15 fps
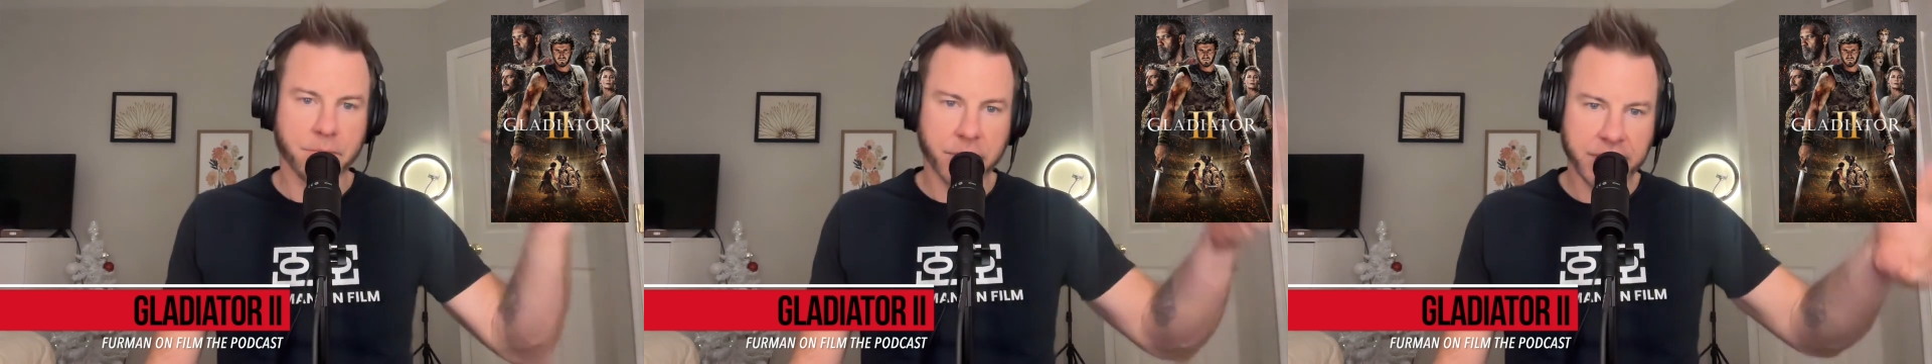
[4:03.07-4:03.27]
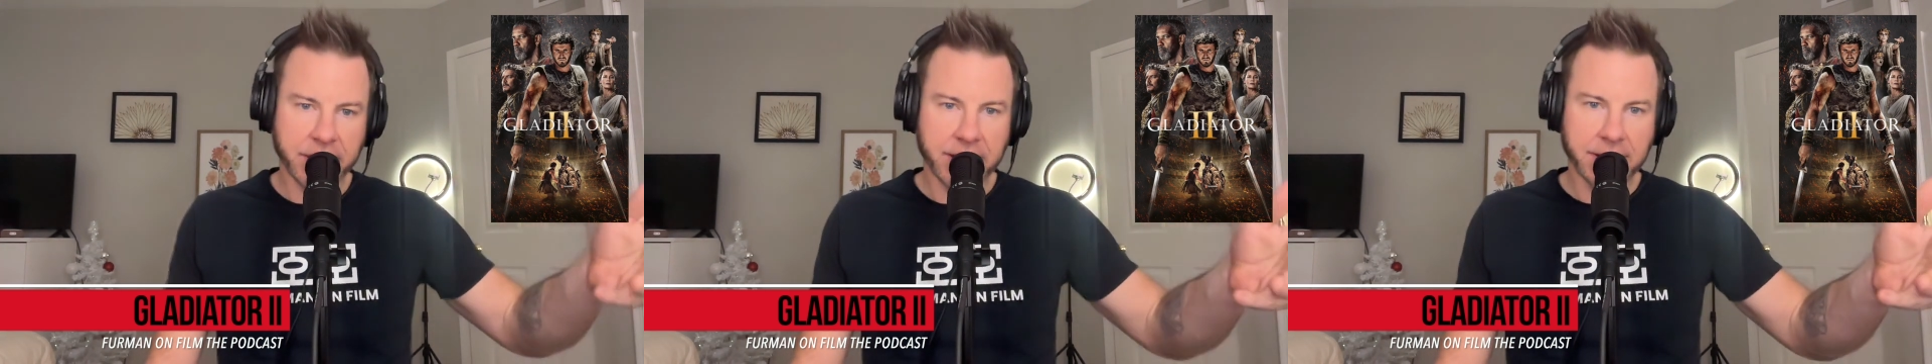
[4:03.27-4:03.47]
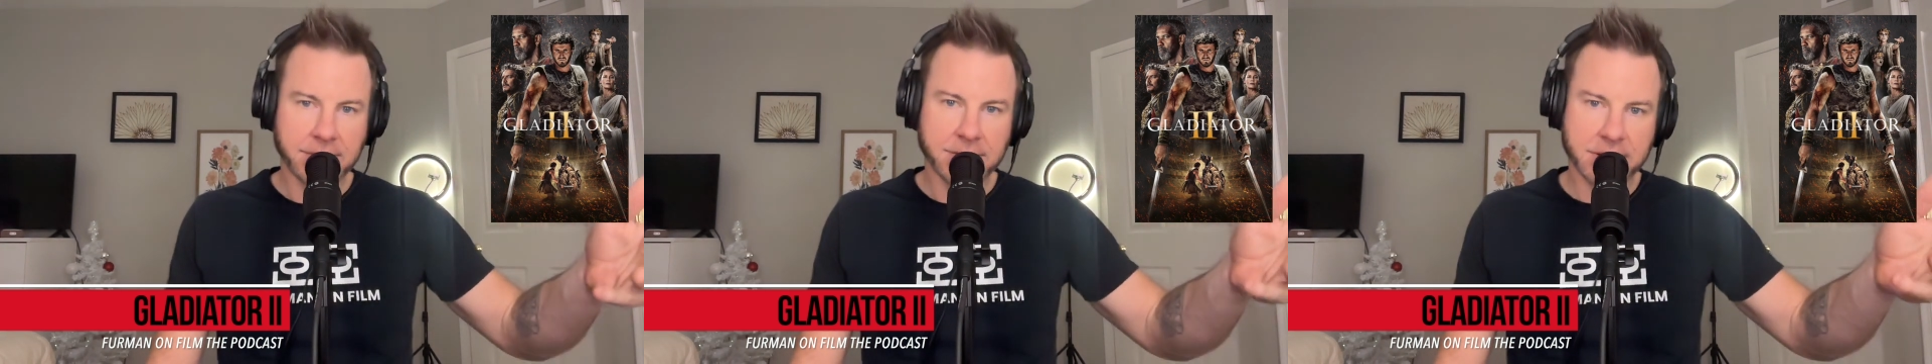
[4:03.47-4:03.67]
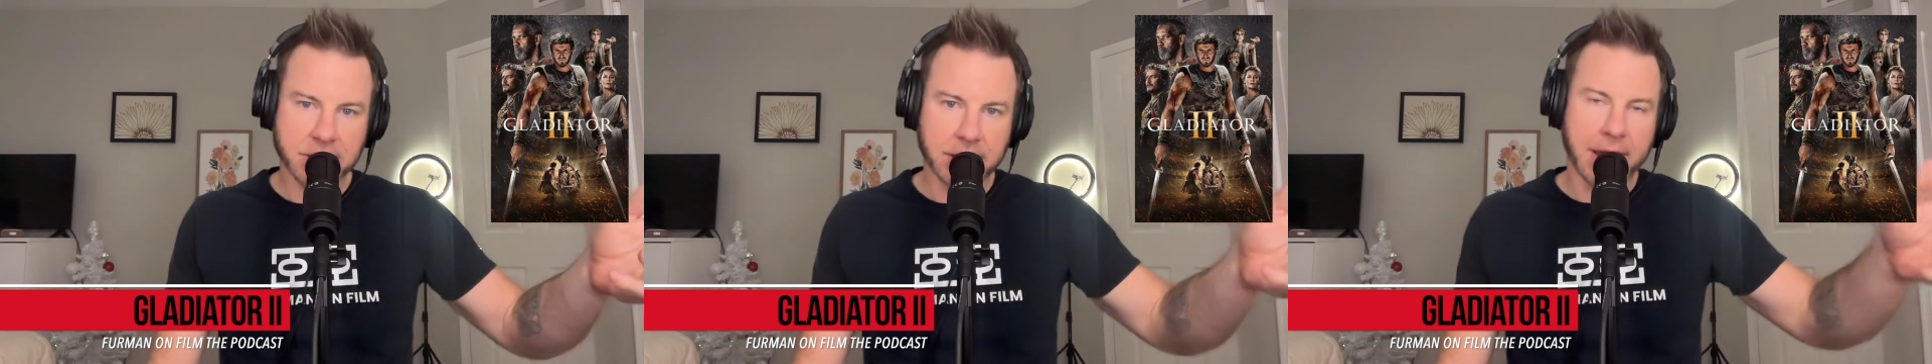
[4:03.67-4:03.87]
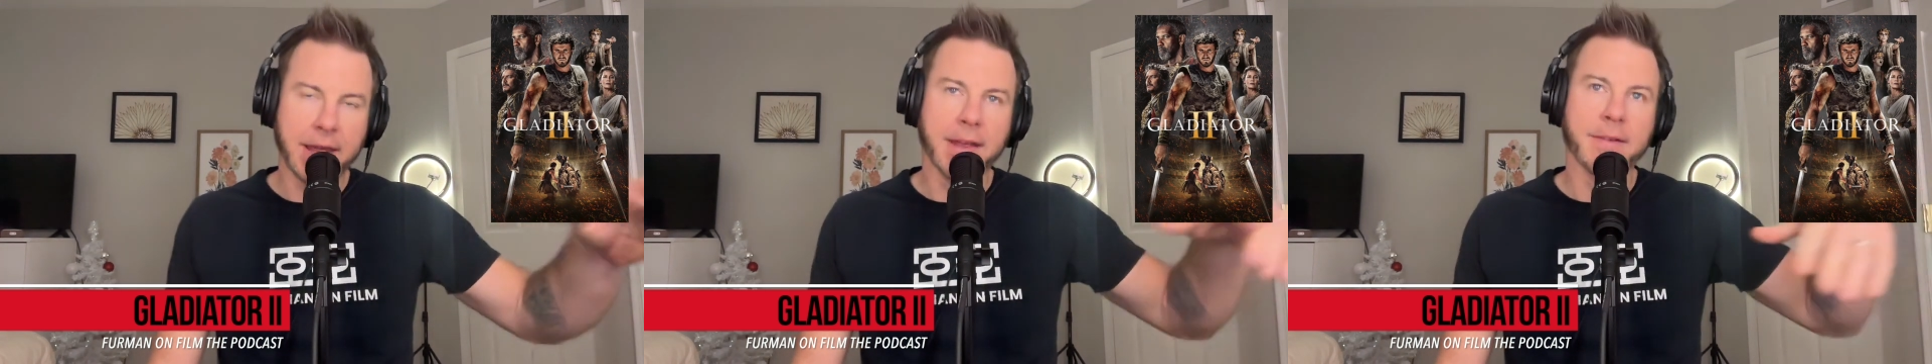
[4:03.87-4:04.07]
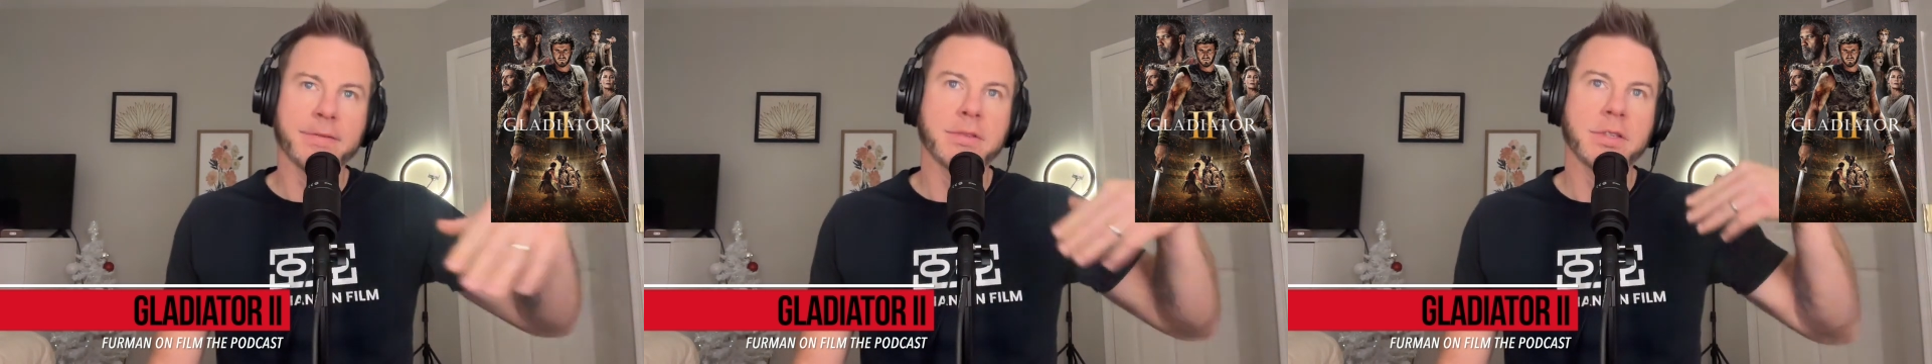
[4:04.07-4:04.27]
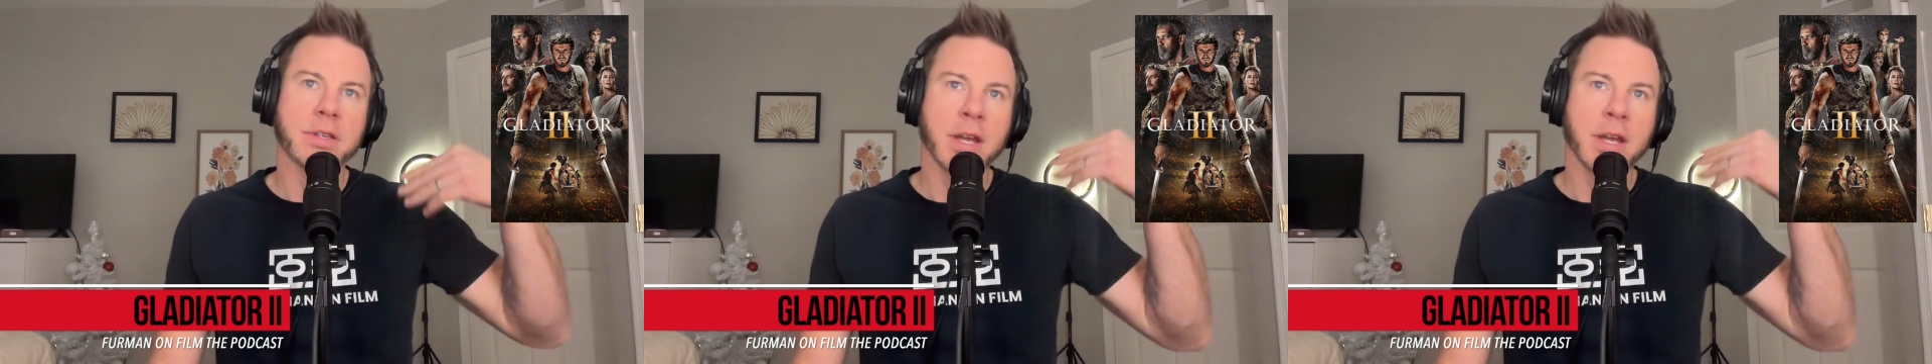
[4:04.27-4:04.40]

bringing in slaves,